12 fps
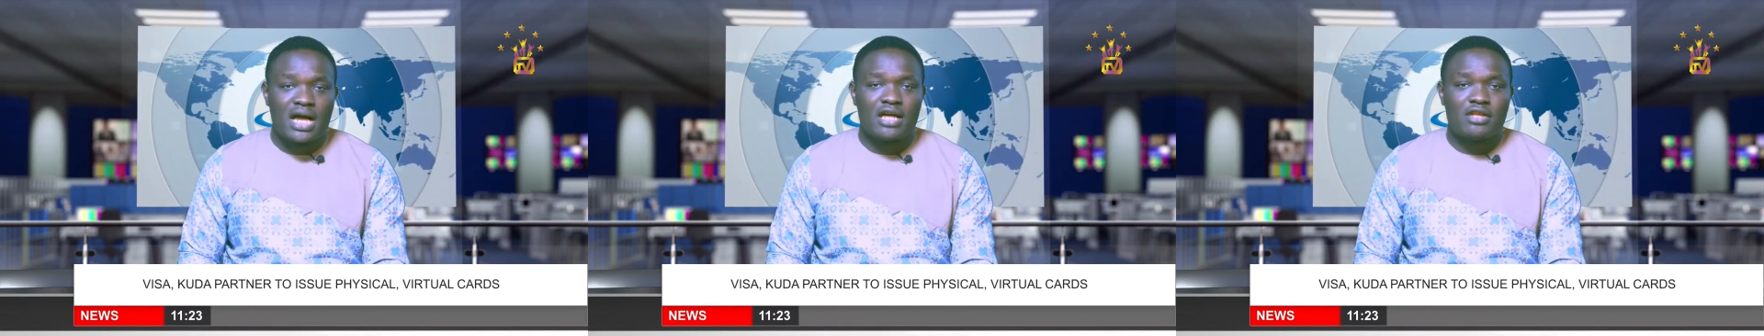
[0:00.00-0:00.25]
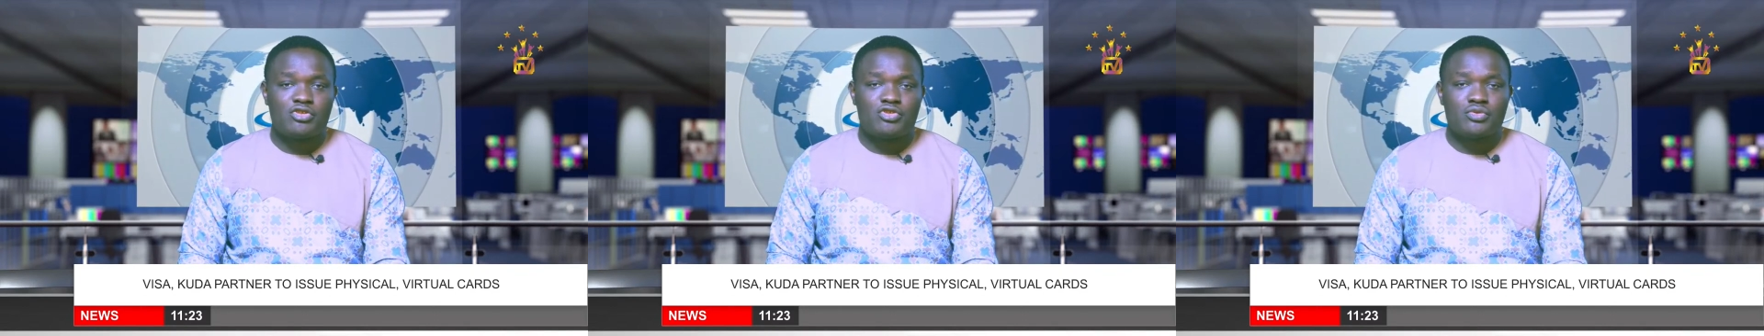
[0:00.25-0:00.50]

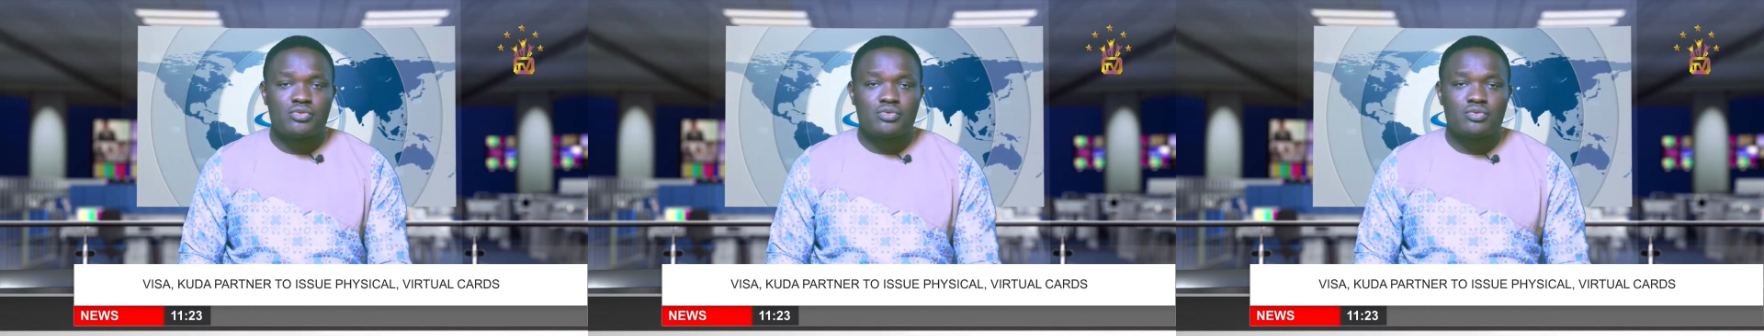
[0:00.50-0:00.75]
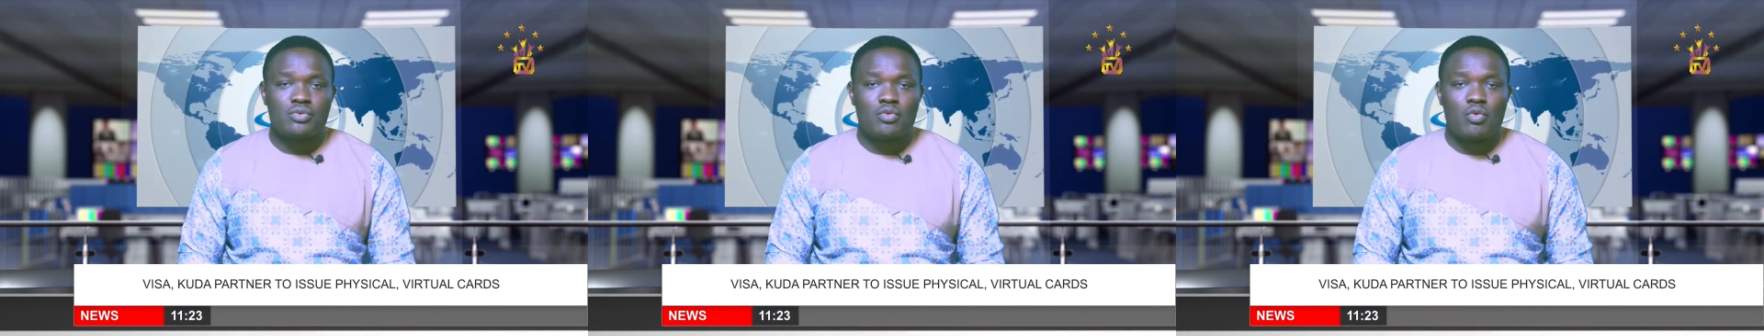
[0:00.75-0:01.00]

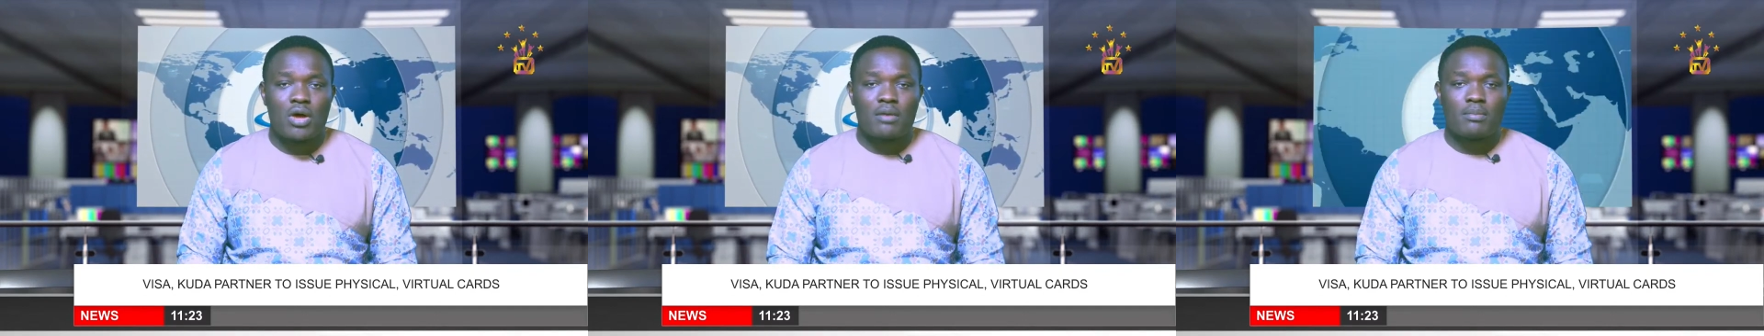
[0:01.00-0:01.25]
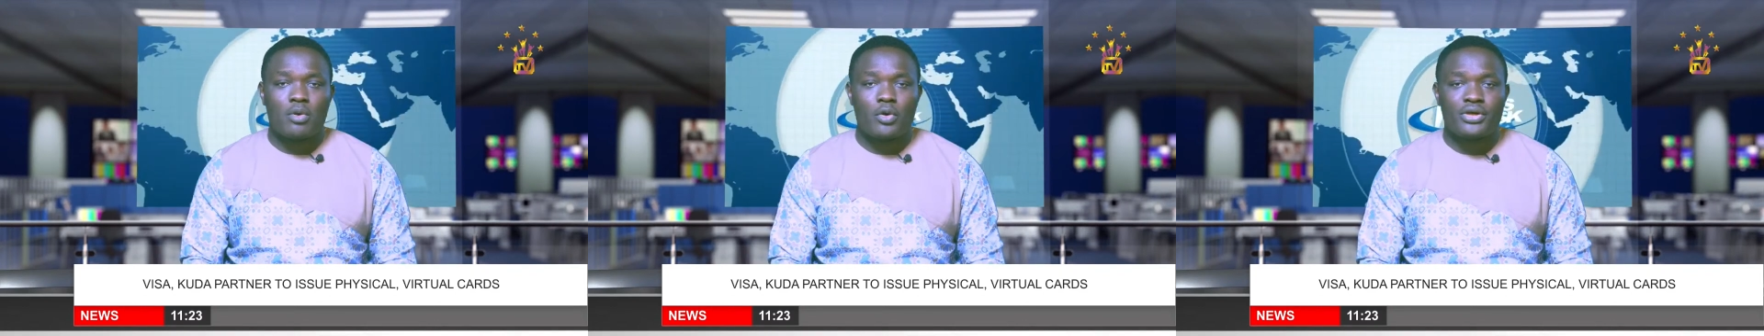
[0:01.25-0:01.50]
Andrew
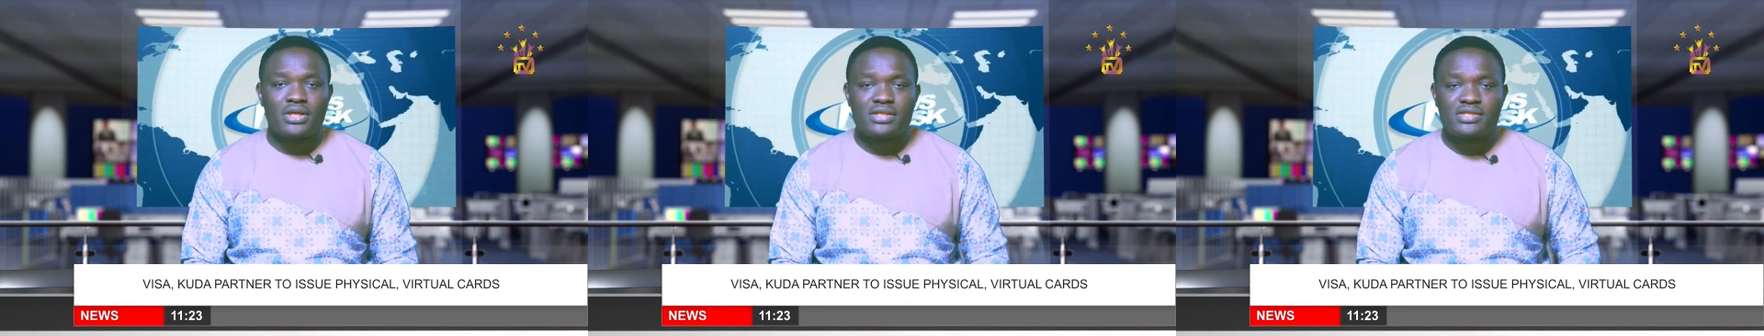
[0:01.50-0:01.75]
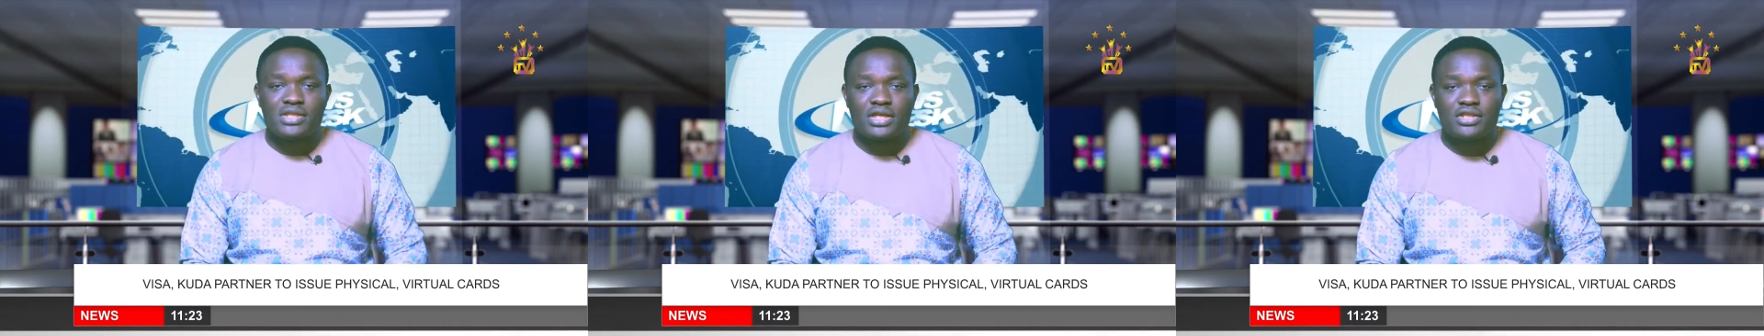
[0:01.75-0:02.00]

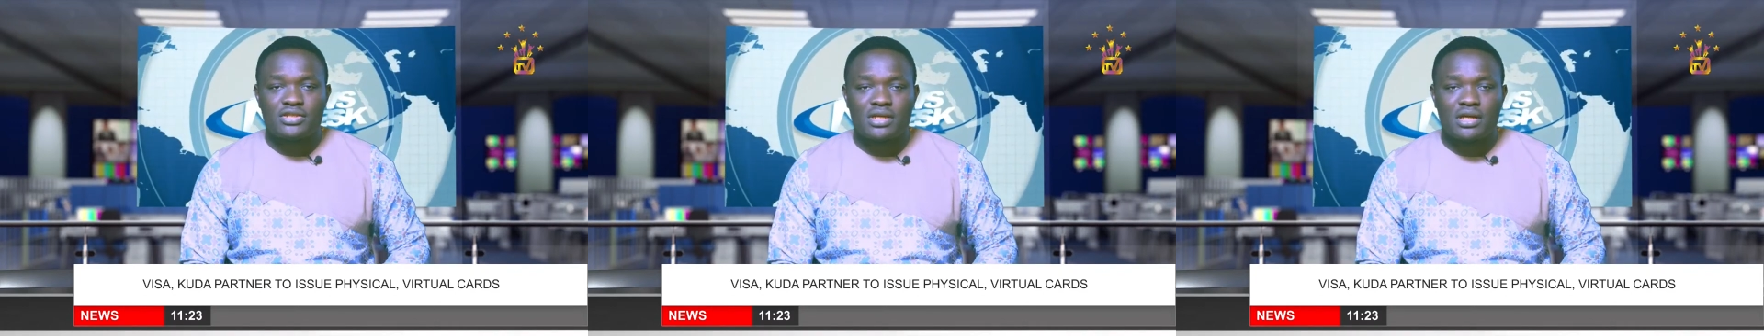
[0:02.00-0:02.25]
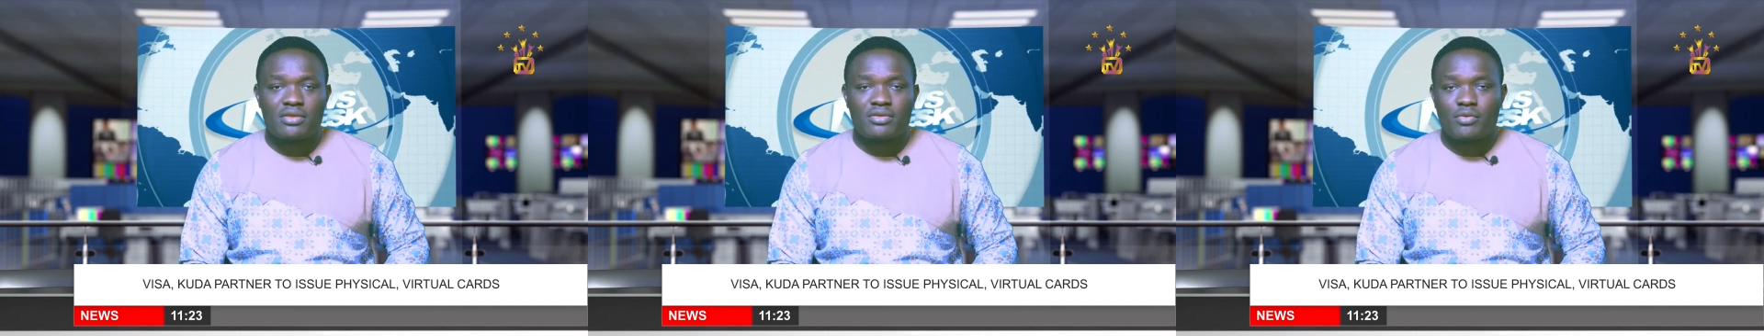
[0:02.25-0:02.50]
Uhagboy, says
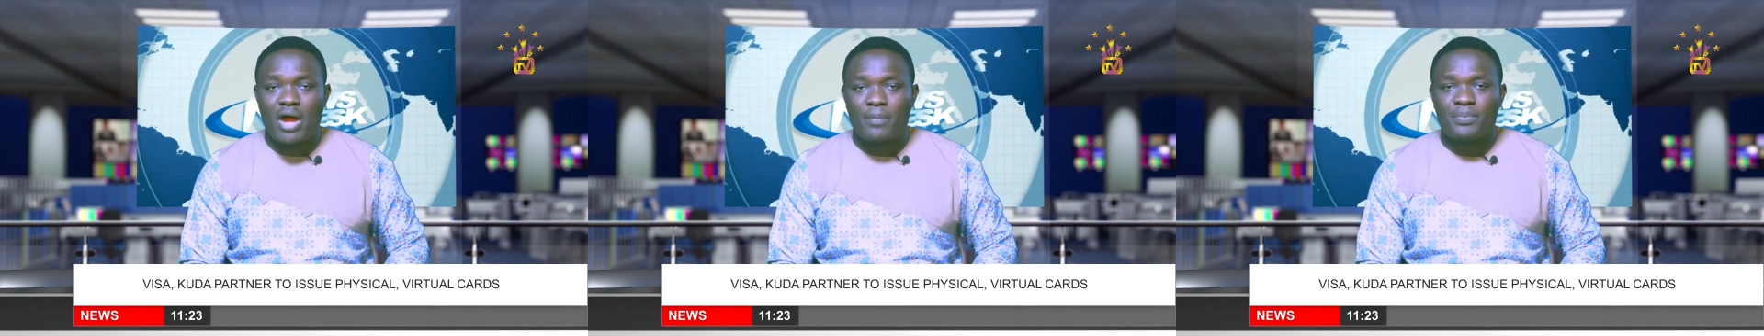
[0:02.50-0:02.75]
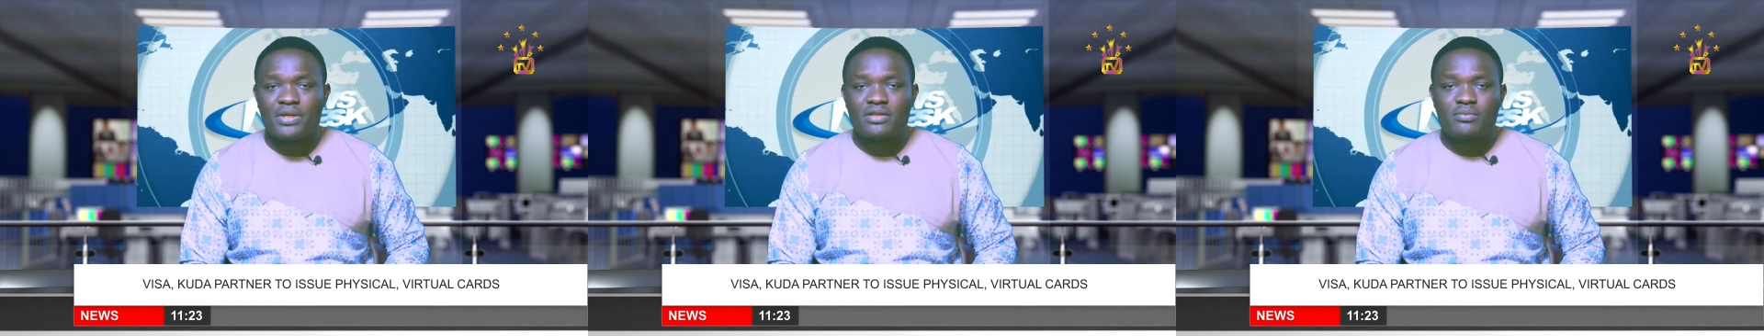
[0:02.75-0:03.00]
the
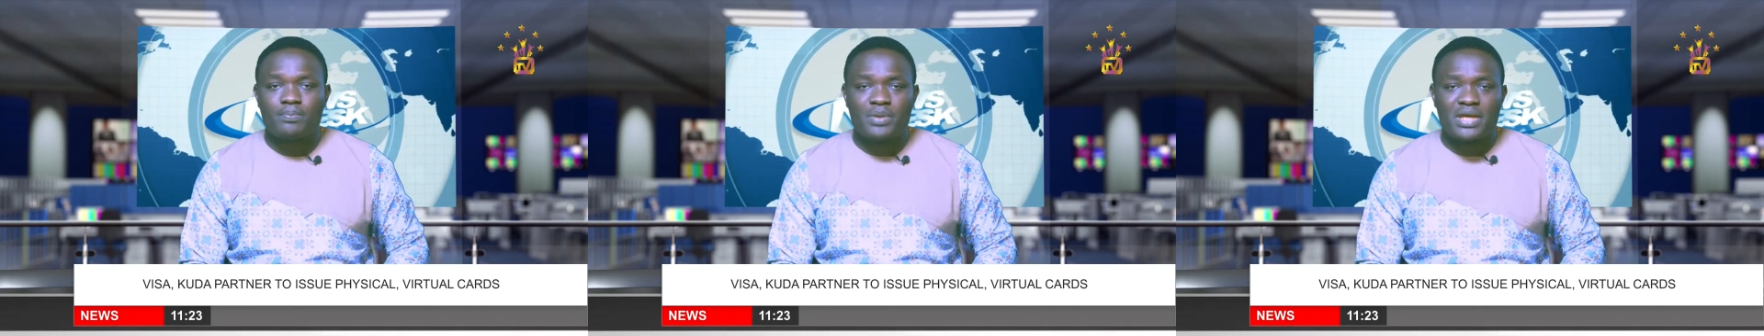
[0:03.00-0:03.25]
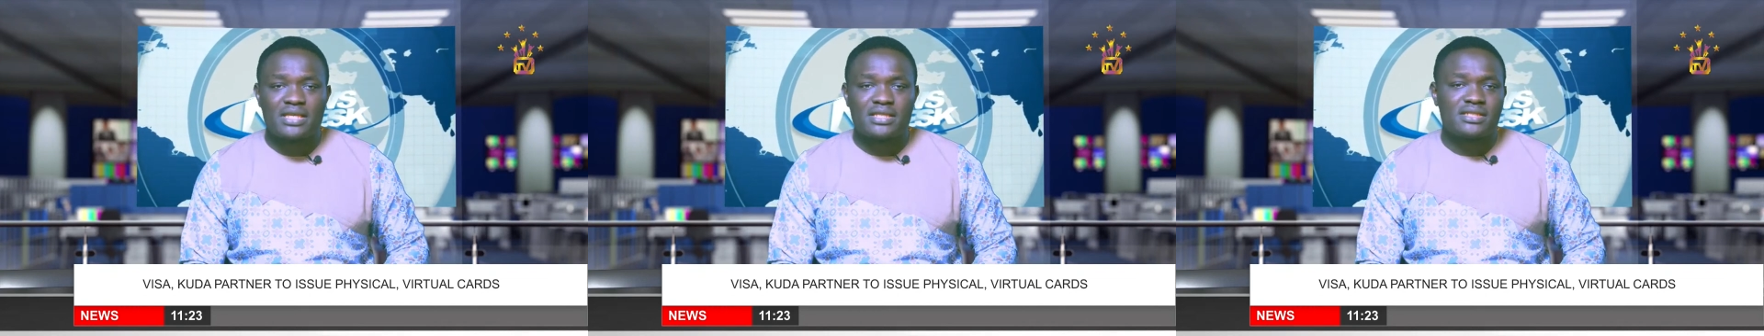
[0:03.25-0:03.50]
rapid
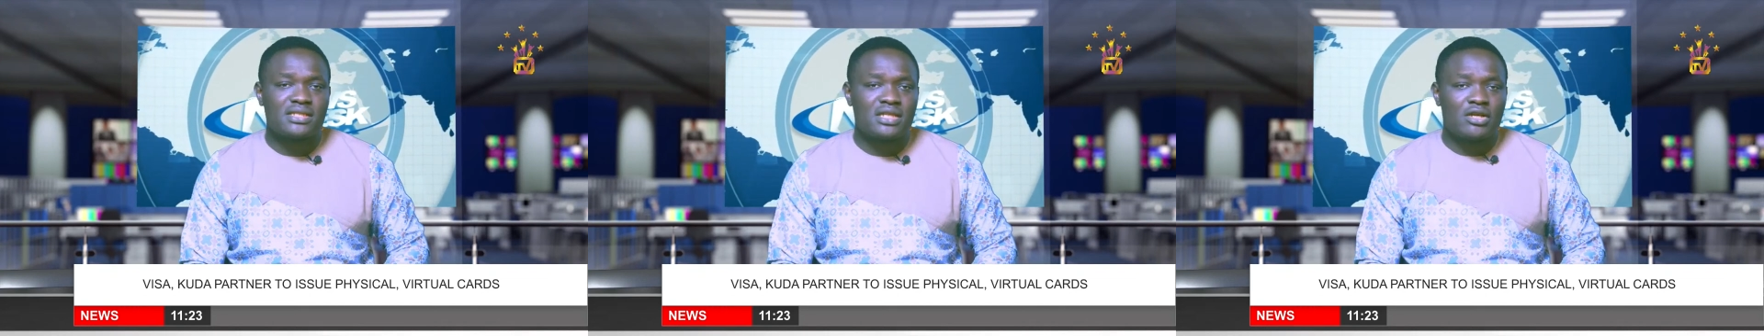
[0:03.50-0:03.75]
pace